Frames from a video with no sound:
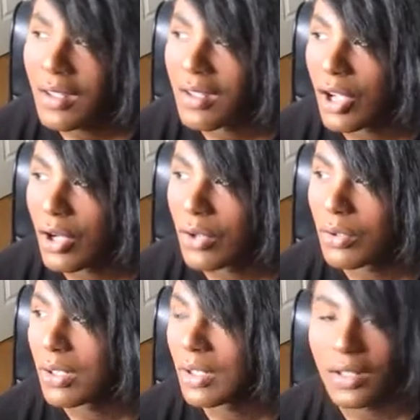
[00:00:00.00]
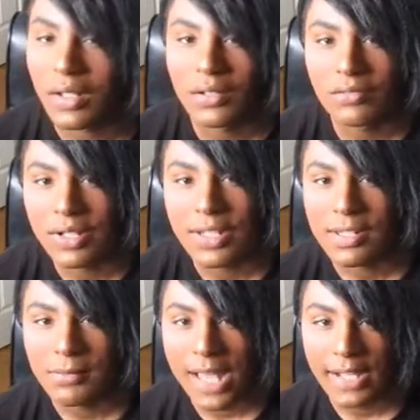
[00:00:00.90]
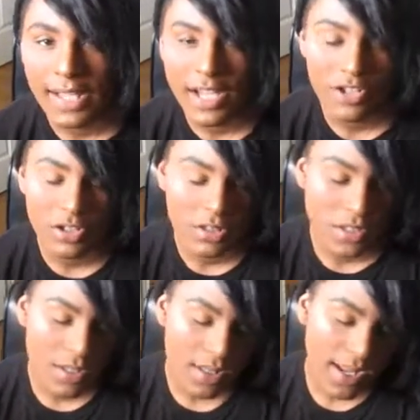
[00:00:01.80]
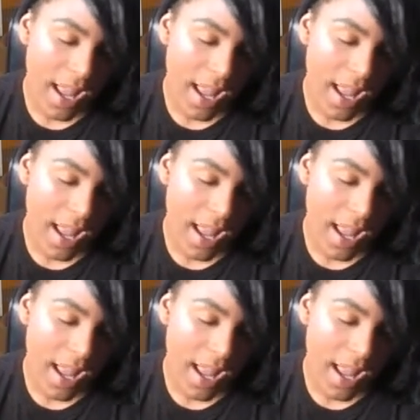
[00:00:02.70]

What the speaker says: go drink some lactation, like,